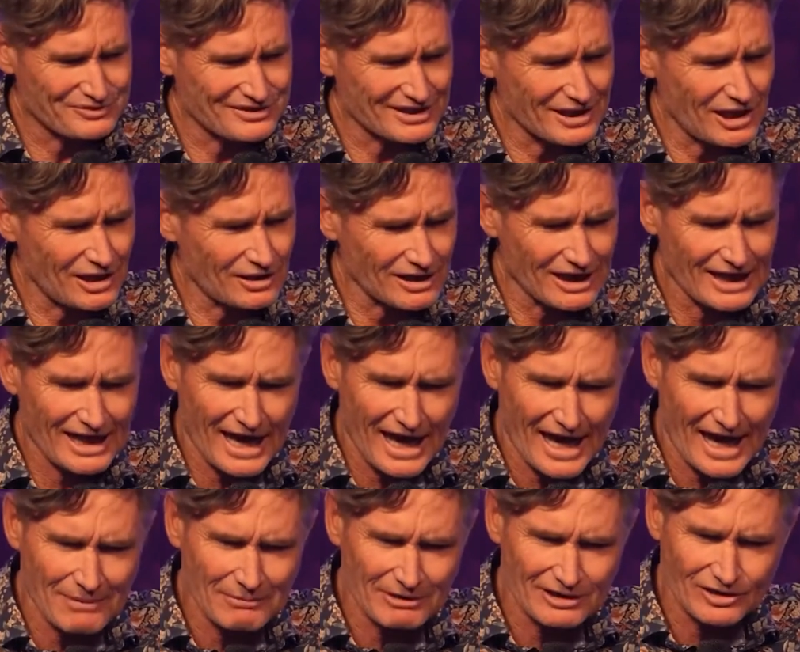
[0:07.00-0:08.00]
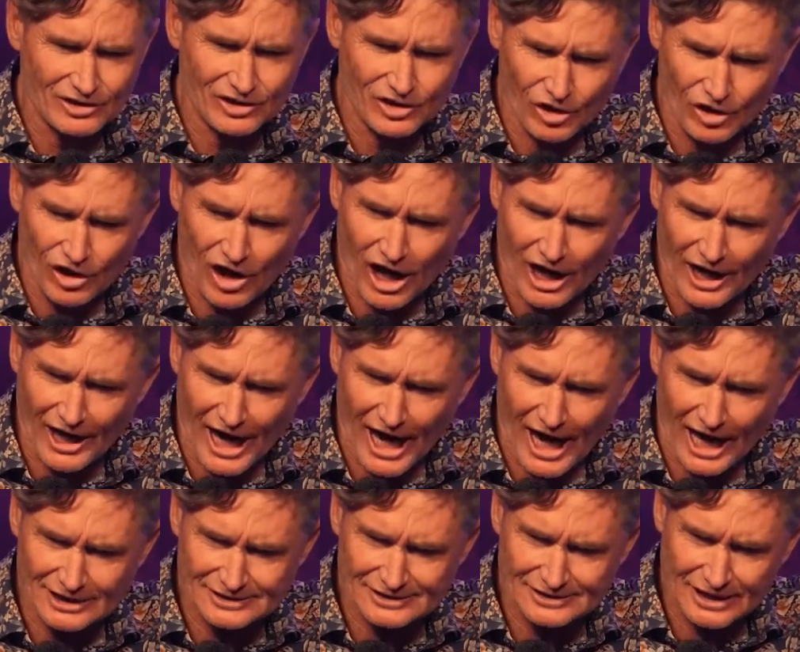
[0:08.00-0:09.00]
absolutely am, and good on
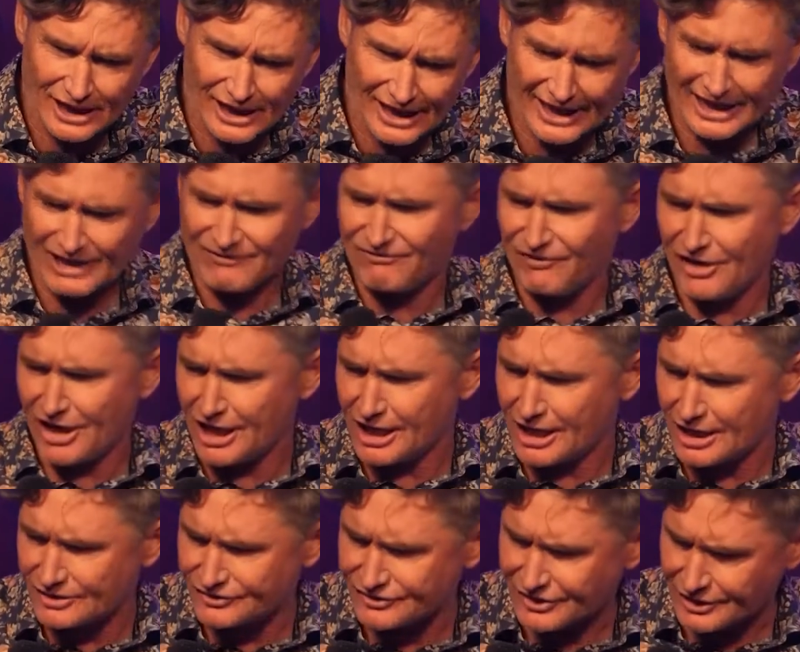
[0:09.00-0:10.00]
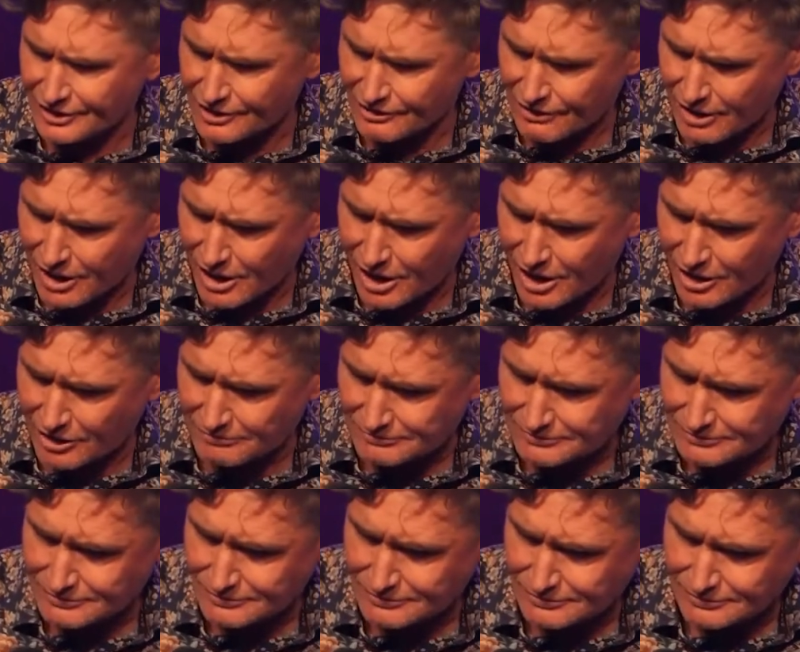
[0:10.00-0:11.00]
us. You know, any vegans in the room?